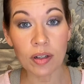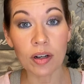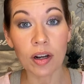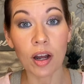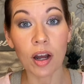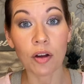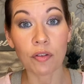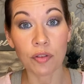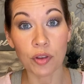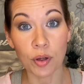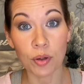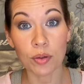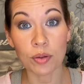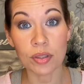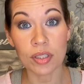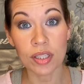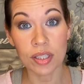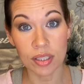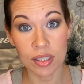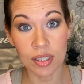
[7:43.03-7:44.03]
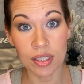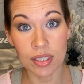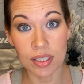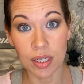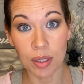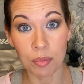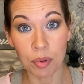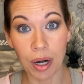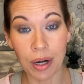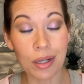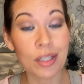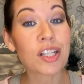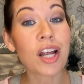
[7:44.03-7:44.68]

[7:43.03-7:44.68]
of those 16 products